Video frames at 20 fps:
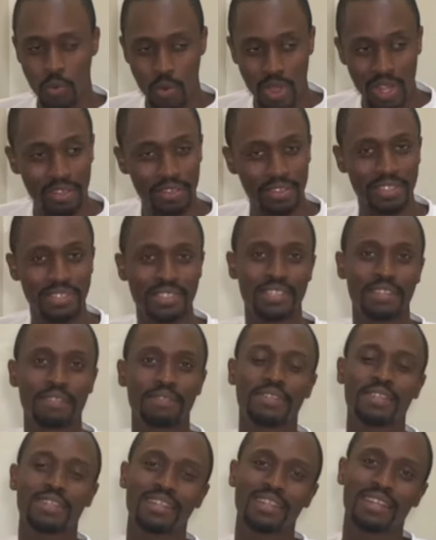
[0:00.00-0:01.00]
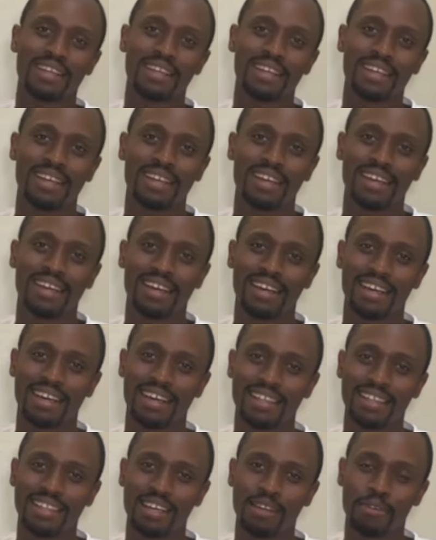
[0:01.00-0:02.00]
Well received,
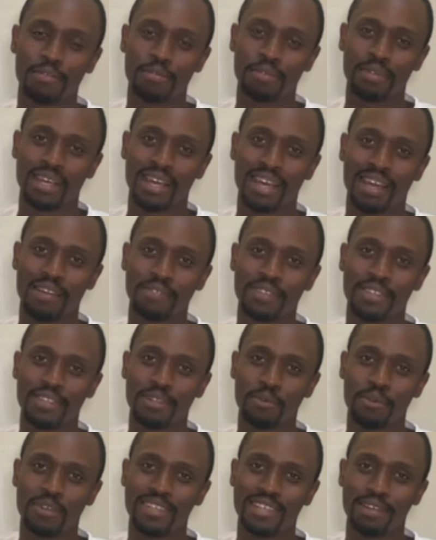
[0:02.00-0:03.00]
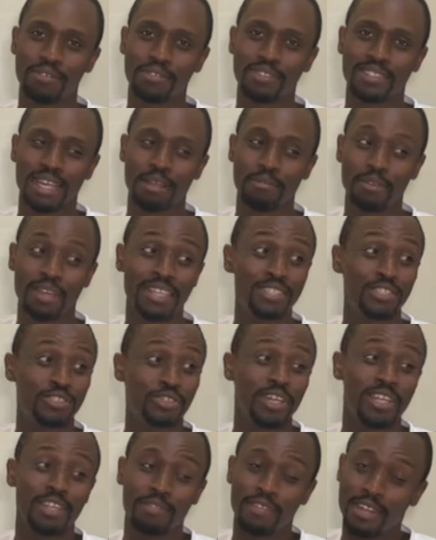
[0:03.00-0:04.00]
and we've been having a wonderful time. We
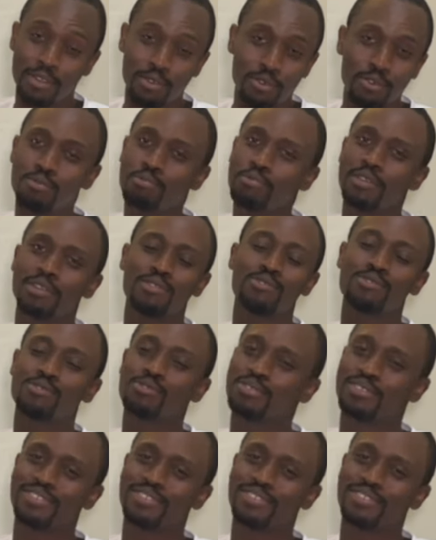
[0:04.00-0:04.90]
enjoyed a very good meal too.